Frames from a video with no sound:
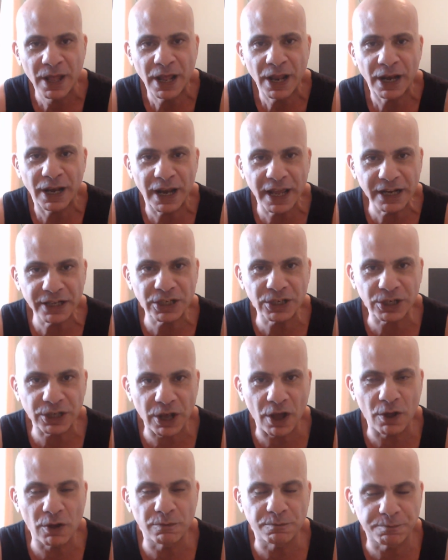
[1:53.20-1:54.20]
Let's
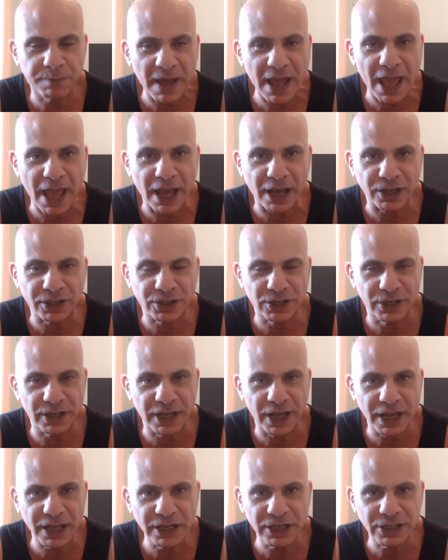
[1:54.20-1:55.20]
go back to the
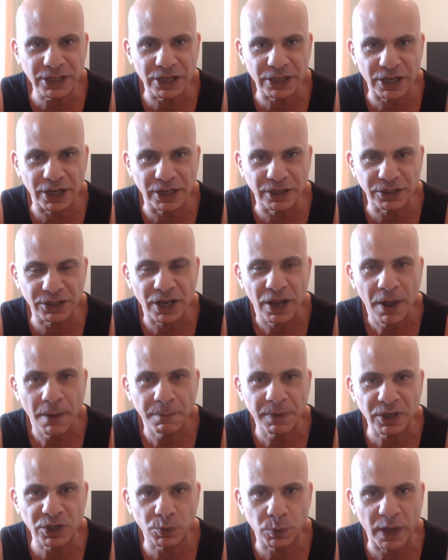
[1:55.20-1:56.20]
incident
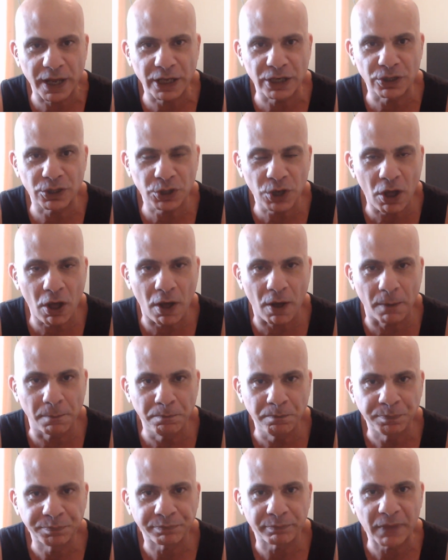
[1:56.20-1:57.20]
between
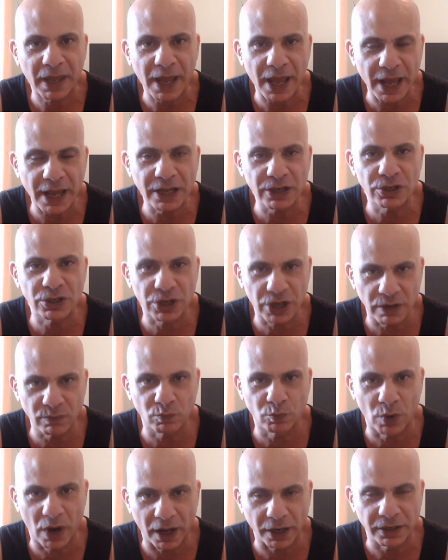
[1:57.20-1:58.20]
Tom and
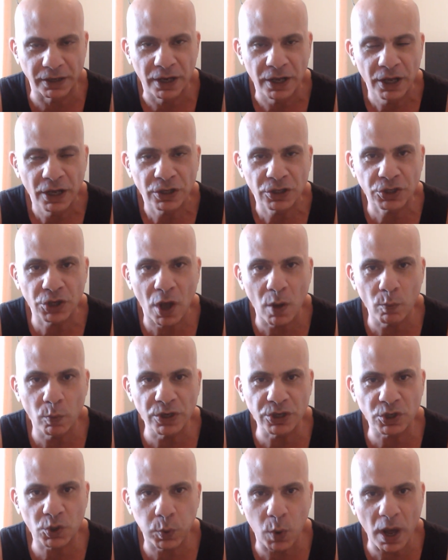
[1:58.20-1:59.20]
Yimran. Tom
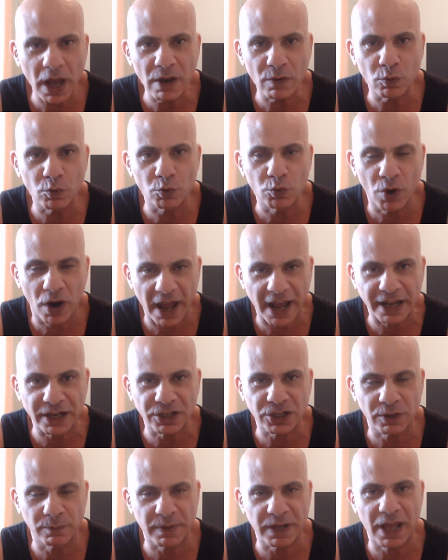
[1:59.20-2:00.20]
was quite right
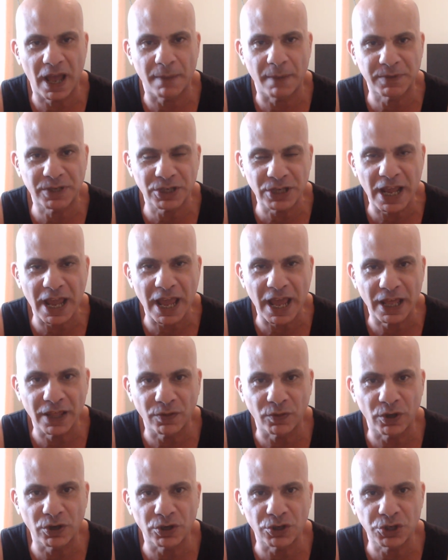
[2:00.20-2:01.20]
to be
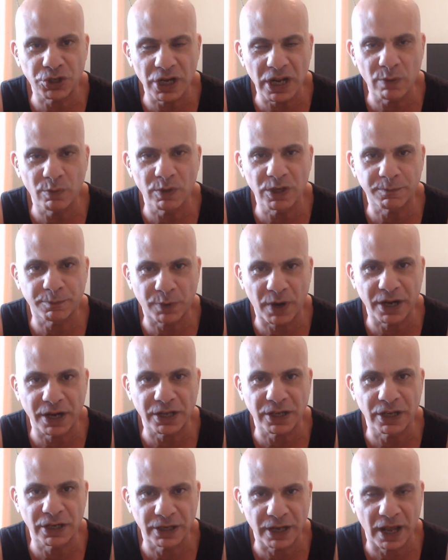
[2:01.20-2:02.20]
upset that she was
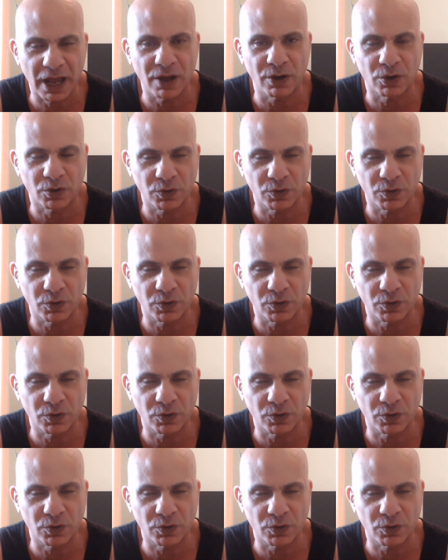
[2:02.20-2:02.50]
breaking down